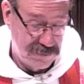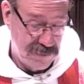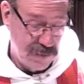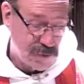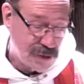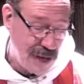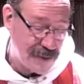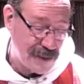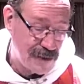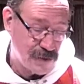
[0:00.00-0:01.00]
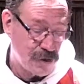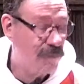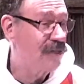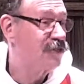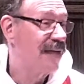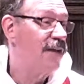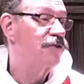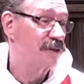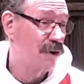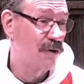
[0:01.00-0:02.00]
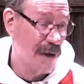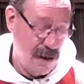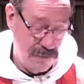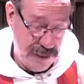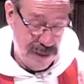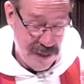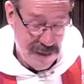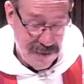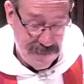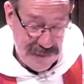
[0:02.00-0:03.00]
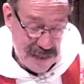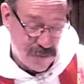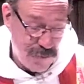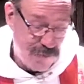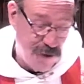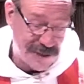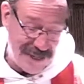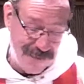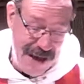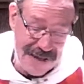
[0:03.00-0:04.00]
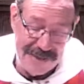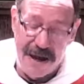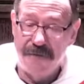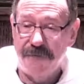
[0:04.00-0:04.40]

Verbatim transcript: We're taught that there's too much danger to go around, and, and that's when we focus on the bad stuff.